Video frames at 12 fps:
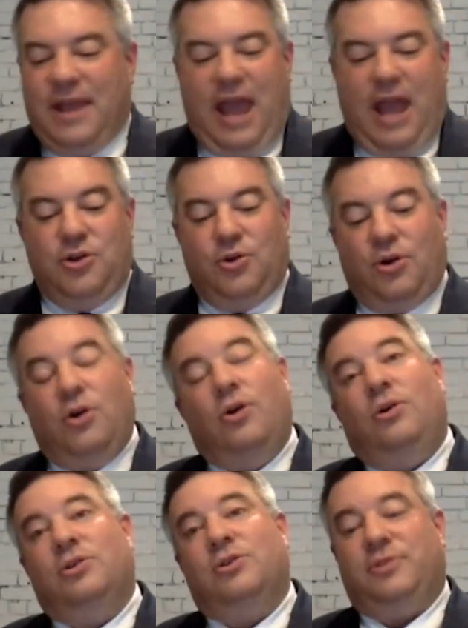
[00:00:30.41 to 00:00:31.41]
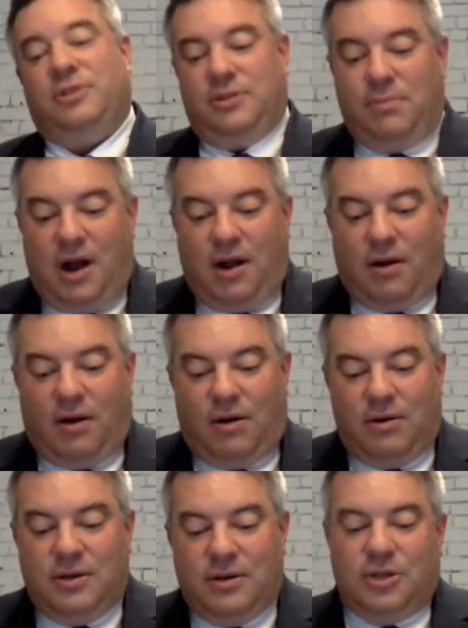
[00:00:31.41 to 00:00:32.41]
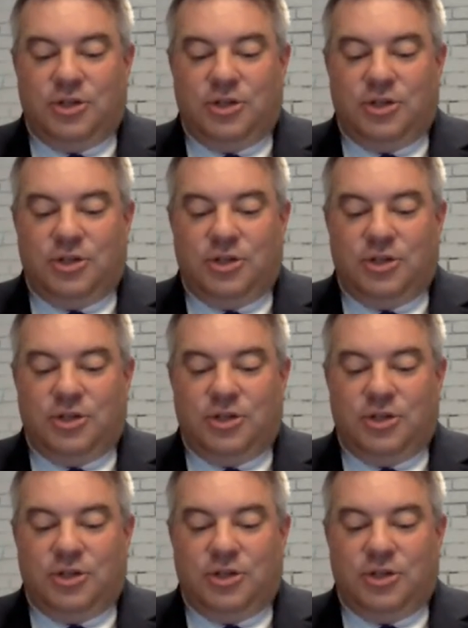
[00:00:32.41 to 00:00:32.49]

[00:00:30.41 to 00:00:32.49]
And your goals for tomorrow